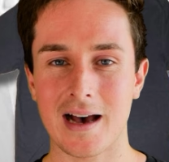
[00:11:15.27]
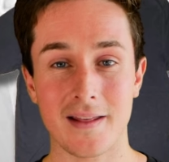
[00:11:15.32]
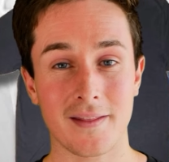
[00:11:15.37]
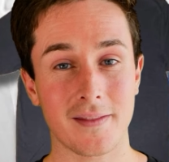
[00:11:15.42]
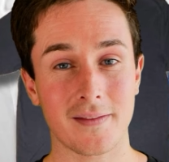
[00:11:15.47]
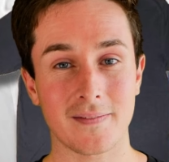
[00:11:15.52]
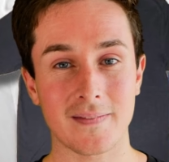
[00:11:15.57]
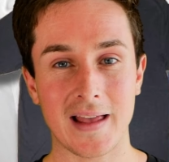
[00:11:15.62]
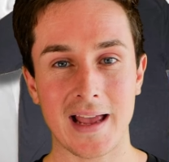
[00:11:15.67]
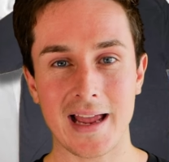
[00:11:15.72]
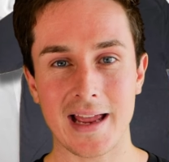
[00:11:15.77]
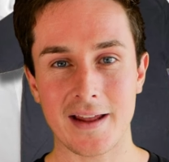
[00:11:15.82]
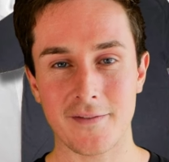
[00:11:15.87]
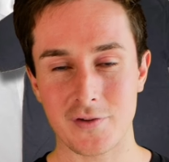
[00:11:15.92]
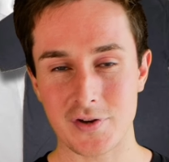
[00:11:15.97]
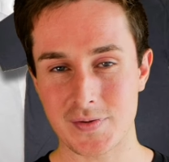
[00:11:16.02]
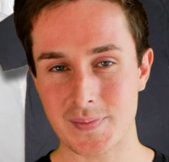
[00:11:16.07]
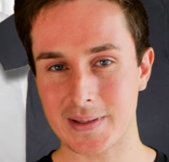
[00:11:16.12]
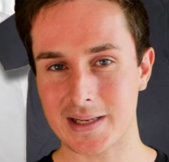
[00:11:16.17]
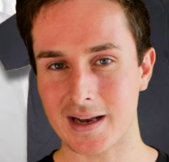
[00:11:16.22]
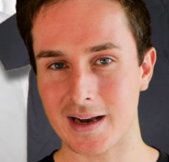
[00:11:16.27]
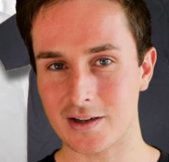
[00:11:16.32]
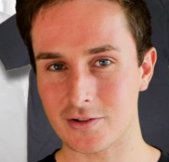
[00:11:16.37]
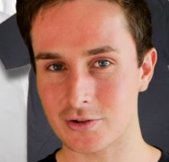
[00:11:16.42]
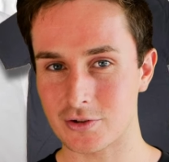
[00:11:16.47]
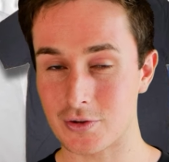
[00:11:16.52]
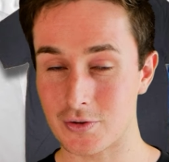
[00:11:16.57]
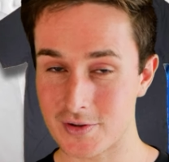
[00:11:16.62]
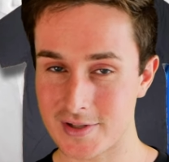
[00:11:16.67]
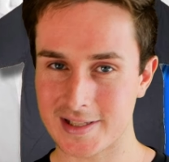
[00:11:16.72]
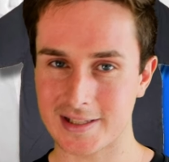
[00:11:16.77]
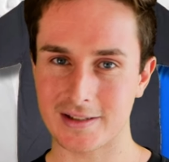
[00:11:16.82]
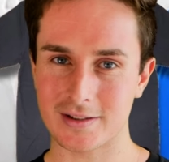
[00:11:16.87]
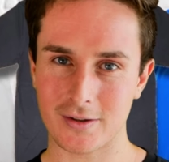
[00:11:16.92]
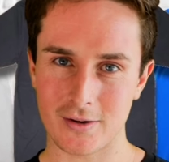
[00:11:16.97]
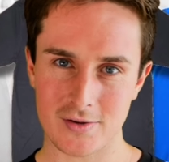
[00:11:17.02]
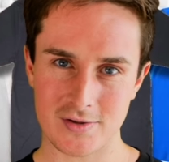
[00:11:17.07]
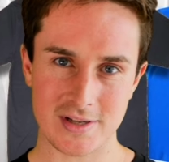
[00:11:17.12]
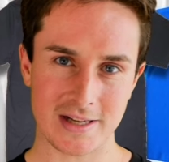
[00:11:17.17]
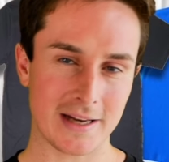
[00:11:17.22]
Other than that, if you spend 100 New Zealand
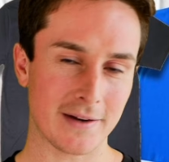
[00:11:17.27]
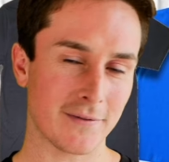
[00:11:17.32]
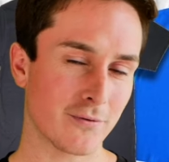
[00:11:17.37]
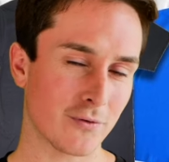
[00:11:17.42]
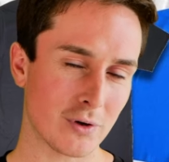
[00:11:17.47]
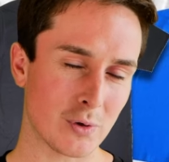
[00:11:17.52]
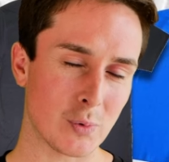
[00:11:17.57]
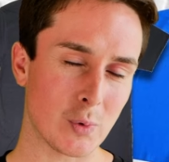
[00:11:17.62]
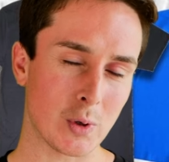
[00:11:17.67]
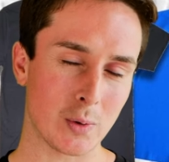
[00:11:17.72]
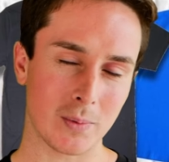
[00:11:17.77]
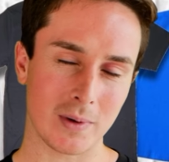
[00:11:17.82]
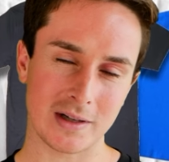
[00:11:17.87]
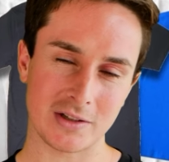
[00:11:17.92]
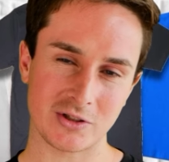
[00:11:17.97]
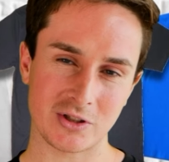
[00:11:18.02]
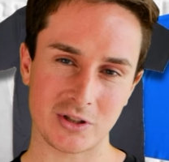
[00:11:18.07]
dollars, you get free worldwide